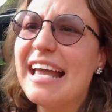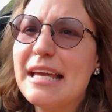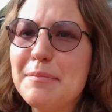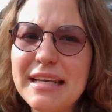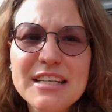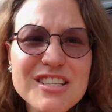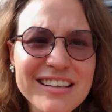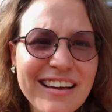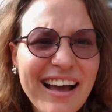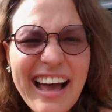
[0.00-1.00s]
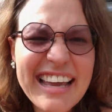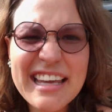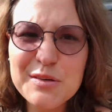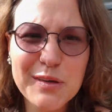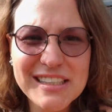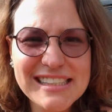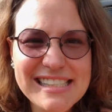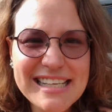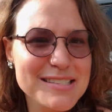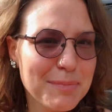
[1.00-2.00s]
I can manage, I can do all these
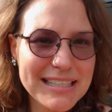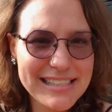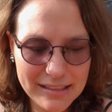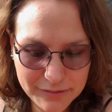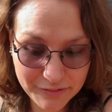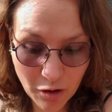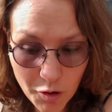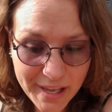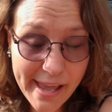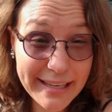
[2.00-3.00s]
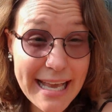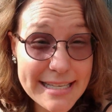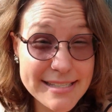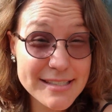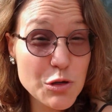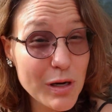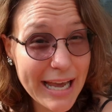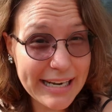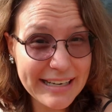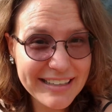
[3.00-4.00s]
things myself. Okay, yes, you
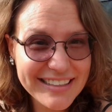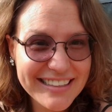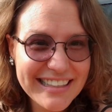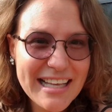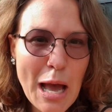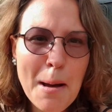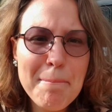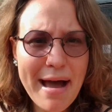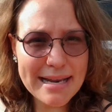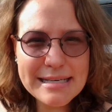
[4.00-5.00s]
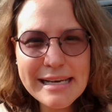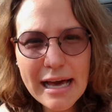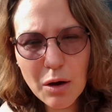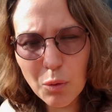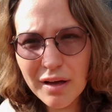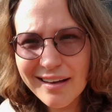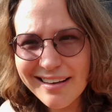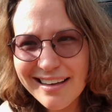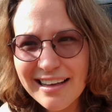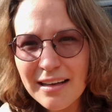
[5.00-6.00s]
can. But now,
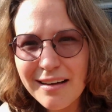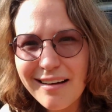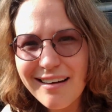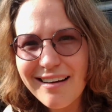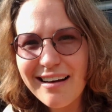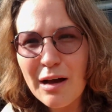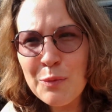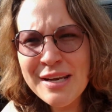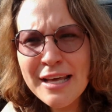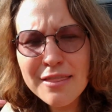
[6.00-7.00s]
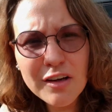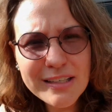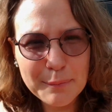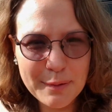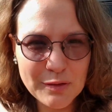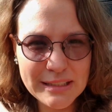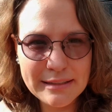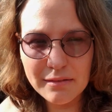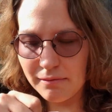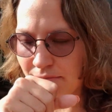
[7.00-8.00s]
when I thought about
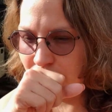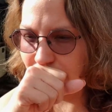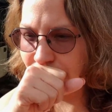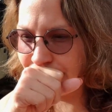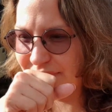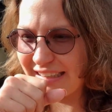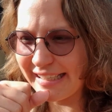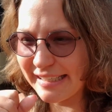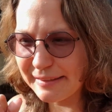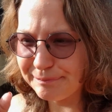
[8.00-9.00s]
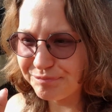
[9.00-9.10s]
it, like,